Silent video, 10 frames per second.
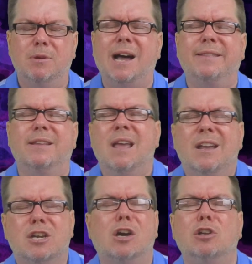God, the
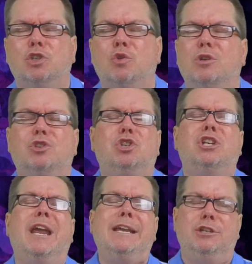cultural
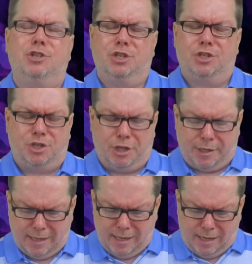changes, the
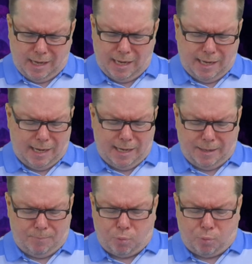uh,